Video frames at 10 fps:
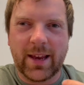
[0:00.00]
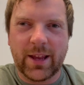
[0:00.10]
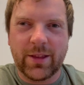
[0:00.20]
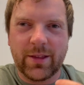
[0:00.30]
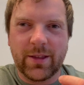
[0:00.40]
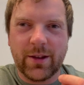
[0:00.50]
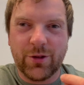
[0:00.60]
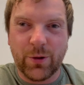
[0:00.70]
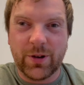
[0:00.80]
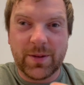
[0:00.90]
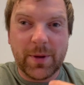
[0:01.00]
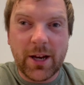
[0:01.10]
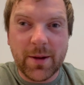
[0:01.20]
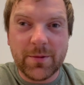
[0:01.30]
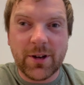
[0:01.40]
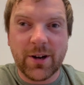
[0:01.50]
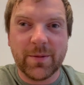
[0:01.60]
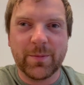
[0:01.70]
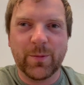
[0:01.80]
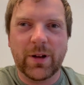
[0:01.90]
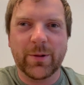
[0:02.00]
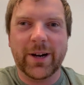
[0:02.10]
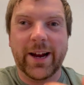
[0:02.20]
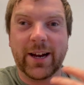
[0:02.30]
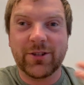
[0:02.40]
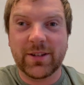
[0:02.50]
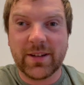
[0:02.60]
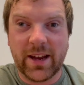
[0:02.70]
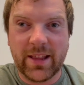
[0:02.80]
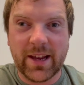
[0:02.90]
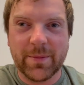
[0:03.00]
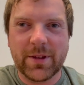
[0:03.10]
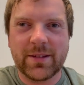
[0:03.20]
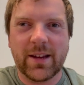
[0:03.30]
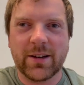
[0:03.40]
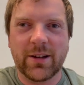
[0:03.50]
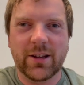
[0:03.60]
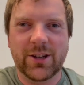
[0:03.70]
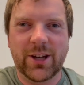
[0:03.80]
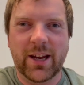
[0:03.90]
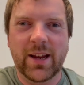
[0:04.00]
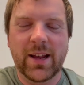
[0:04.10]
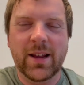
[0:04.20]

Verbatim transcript: In the short to medium term, while we're actually scaling up this technology,